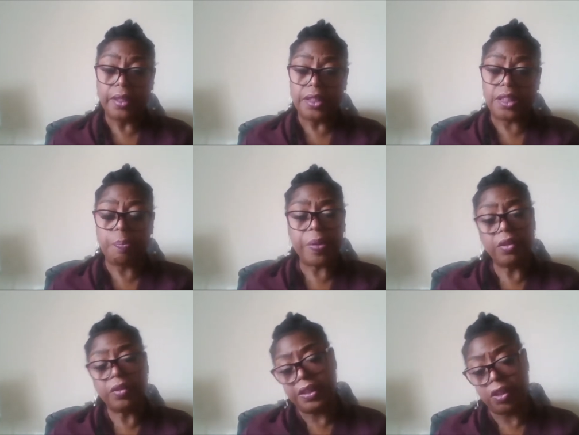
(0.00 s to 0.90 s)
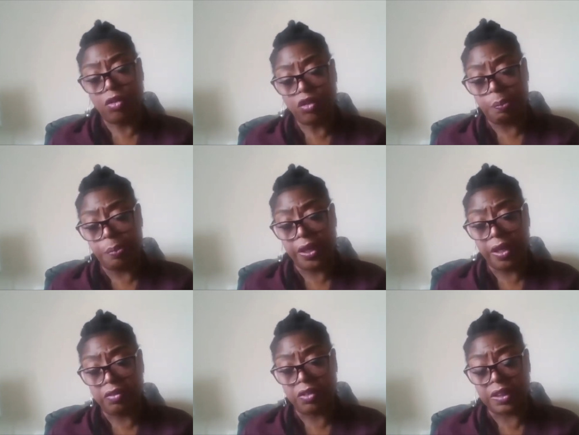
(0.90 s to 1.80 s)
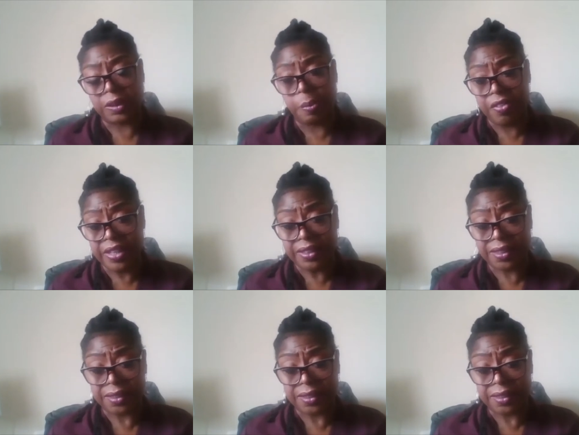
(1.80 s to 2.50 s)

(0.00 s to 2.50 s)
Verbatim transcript: to build this entrepreneurial spirit